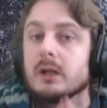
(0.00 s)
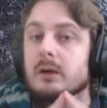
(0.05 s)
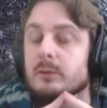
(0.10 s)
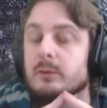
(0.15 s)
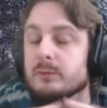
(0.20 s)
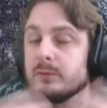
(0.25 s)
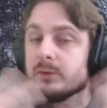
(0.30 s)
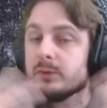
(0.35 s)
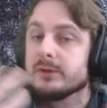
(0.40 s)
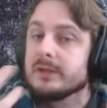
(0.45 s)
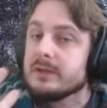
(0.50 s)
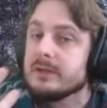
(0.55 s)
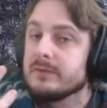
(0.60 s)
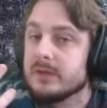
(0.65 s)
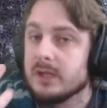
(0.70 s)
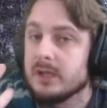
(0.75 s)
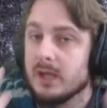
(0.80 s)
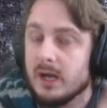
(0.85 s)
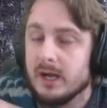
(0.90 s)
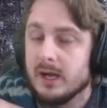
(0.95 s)
For a
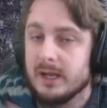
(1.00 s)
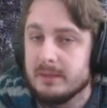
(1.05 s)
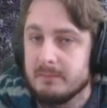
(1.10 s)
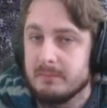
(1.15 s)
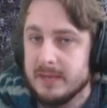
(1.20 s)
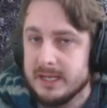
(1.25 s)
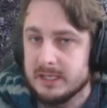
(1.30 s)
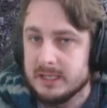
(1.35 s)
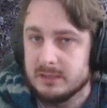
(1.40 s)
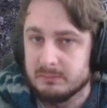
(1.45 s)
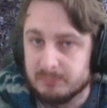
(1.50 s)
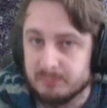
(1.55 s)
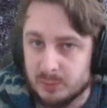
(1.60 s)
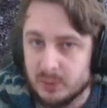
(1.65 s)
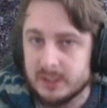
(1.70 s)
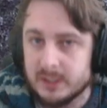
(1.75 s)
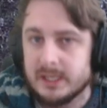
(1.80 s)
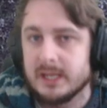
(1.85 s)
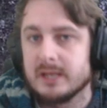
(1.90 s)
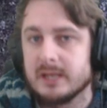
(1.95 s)
living, I make
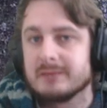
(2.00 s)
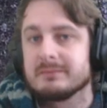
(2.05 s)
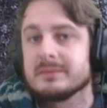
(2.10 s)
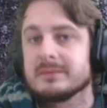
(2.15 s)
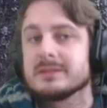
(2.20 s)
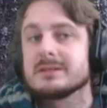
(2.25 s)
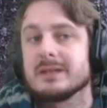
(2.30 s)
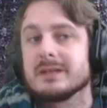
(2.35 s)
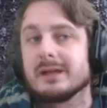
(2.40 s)
board games,